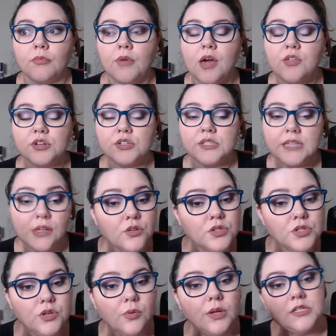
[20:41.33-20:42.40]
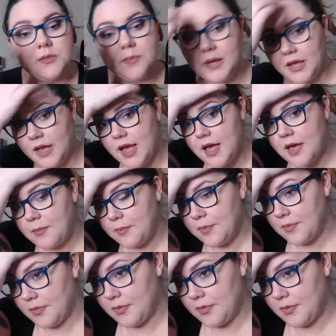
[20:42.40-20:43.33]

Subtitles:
other skills you want to pick up?